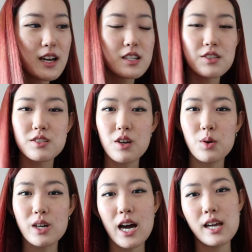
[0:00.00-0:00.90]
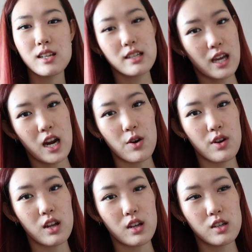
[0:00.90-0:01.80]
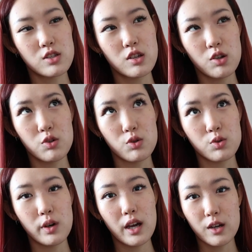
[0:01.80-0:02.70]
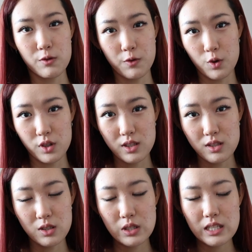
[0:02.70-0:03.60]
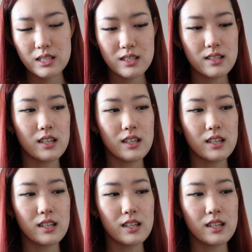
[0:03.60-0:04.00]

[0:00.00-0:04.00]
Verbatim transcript: She's so kind and caring to and for the students.